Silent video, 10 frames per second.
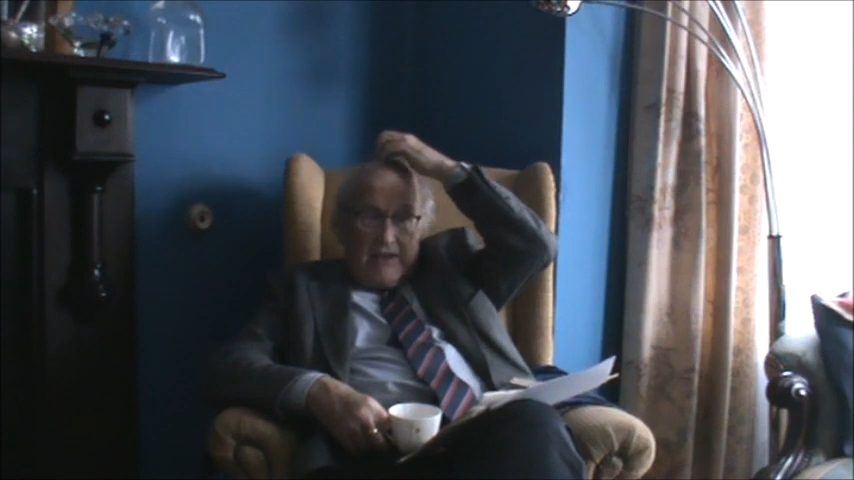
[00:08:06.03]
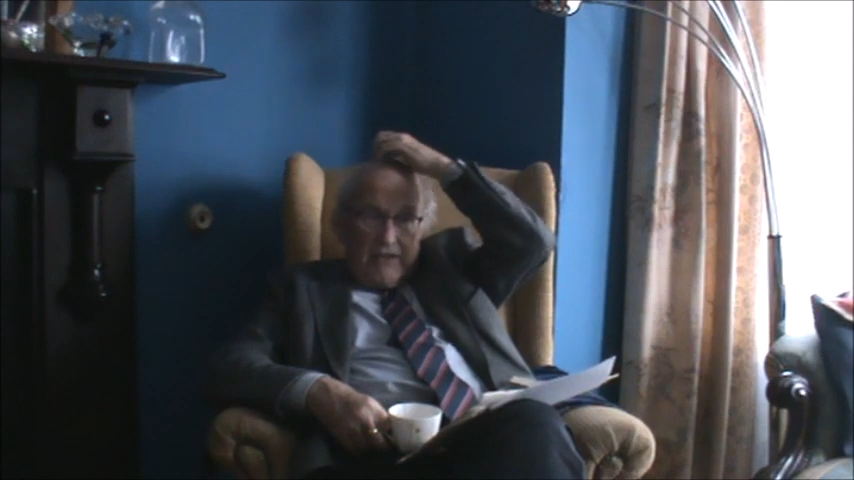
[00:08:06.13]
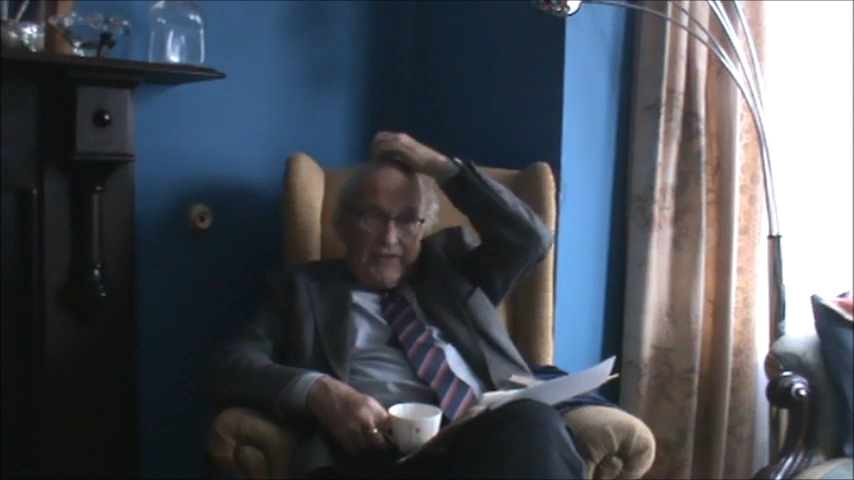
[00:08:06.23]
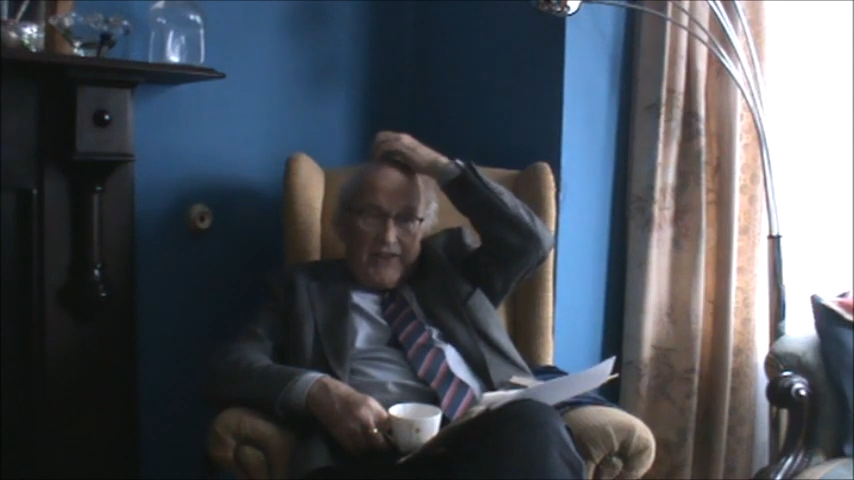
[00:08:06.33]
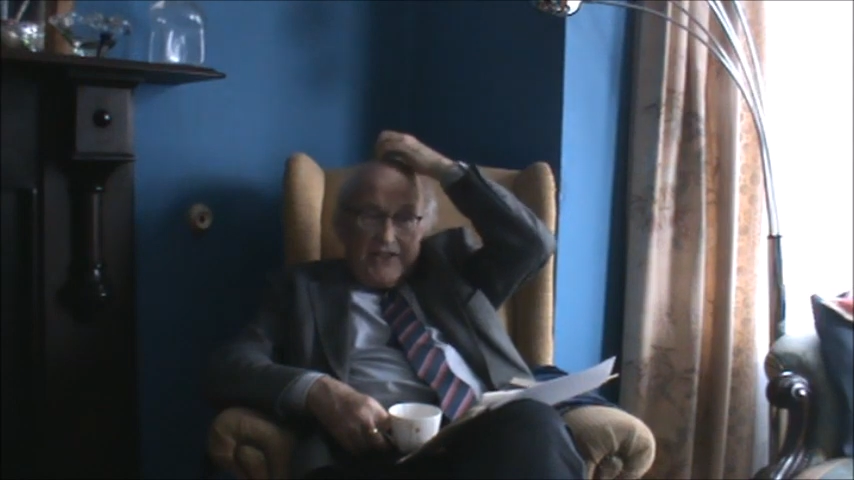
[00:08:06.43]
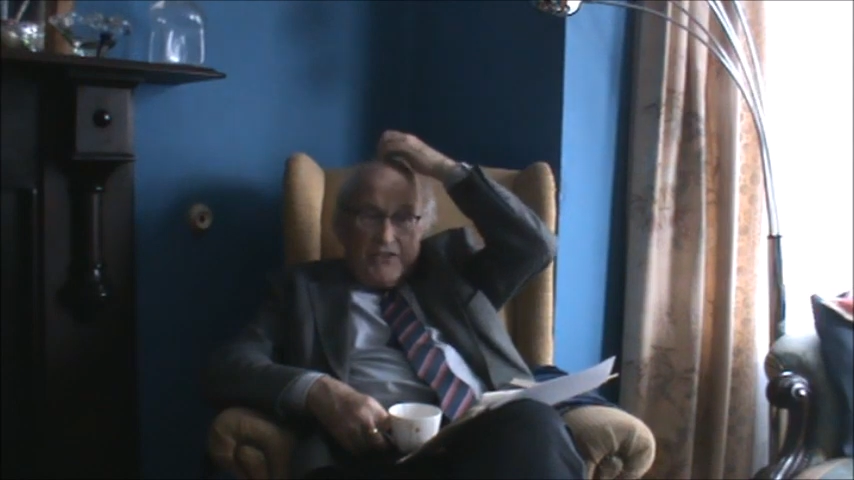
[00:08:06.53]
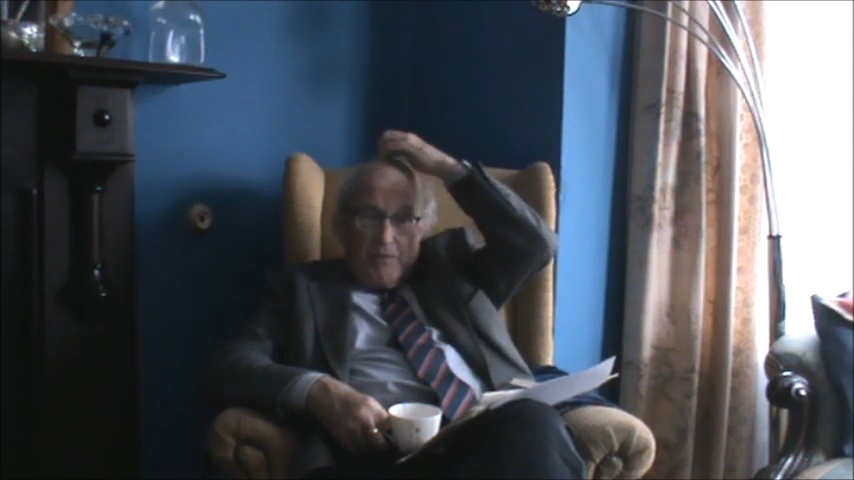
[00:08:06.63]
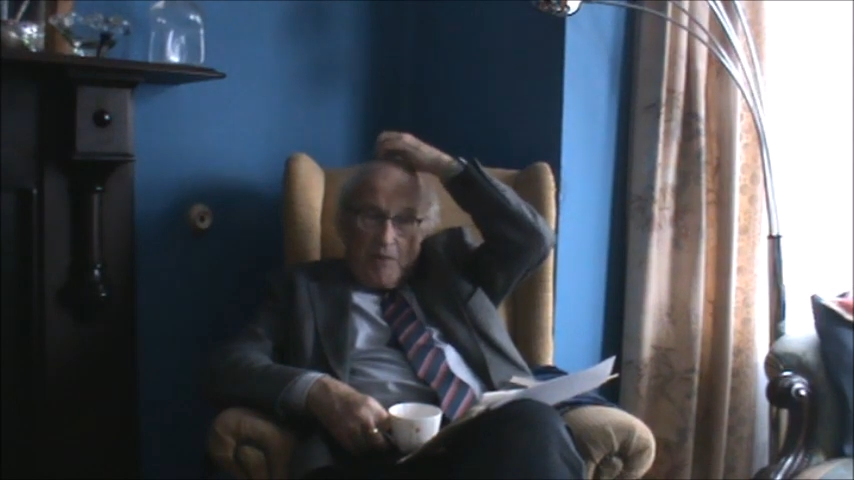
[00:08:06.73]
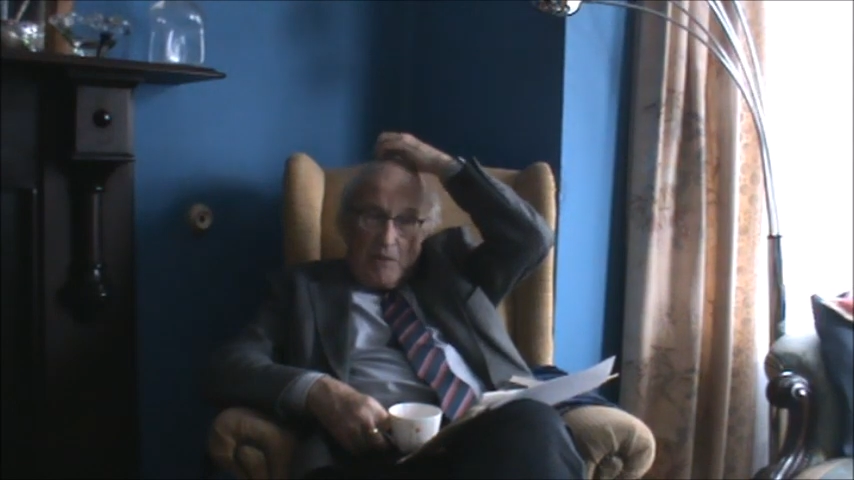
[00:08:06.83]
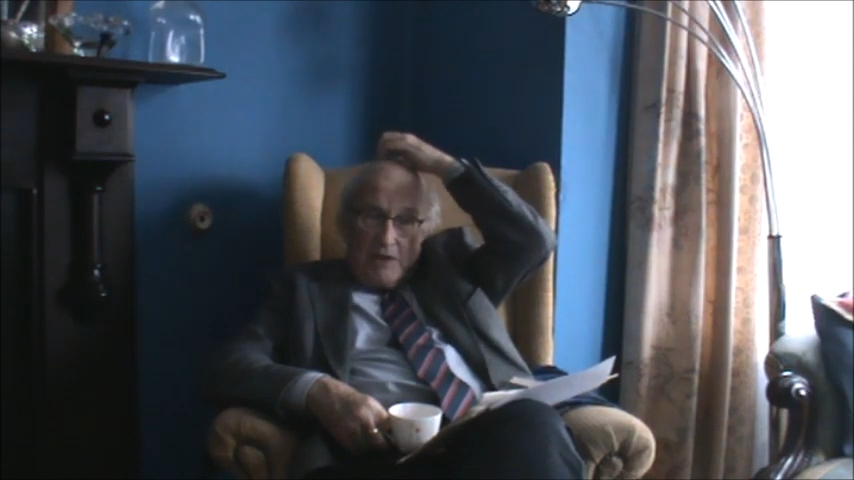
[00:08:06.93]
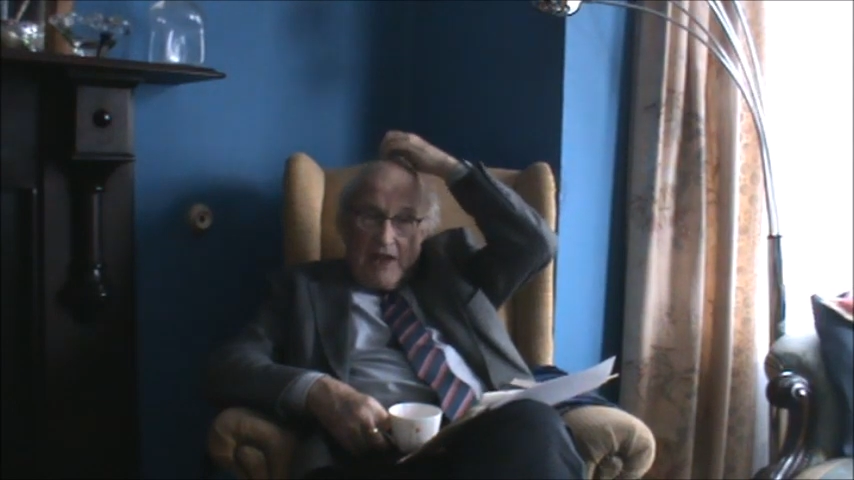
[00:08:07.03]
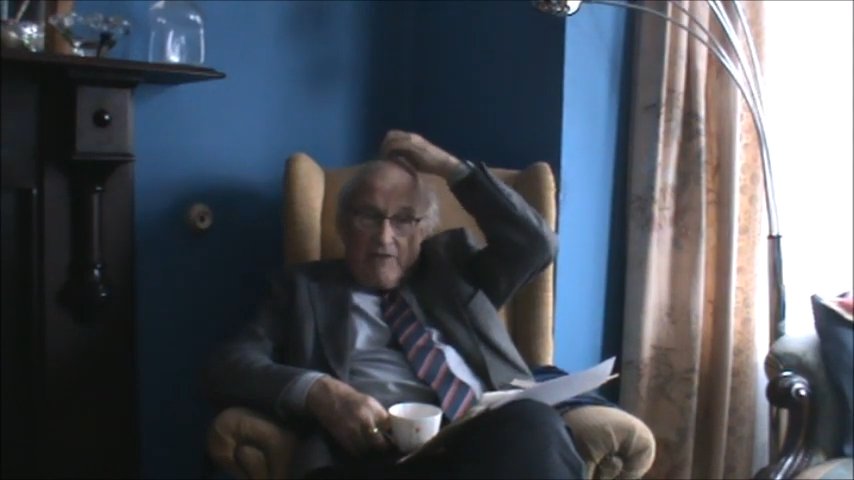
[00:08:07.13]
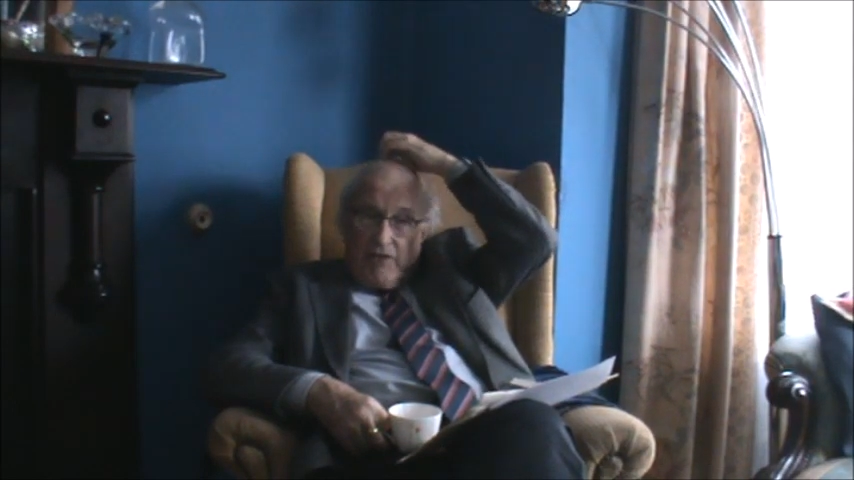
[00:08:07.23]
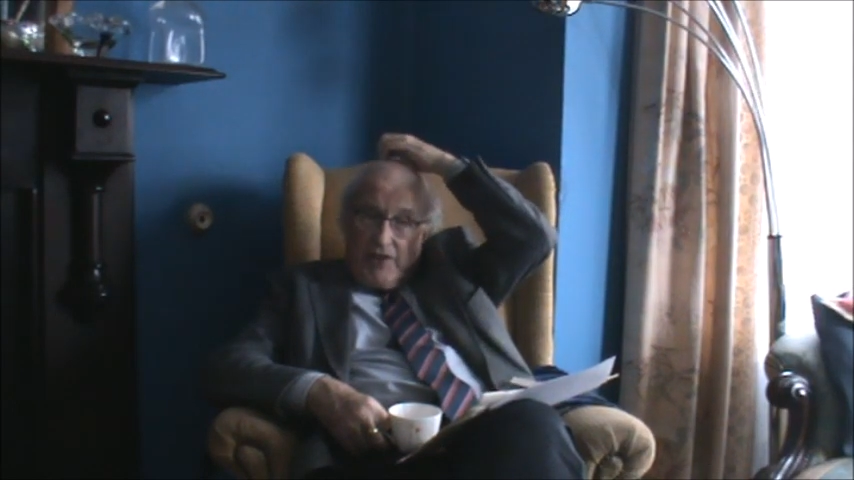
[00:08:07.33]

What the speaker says: proposed to have a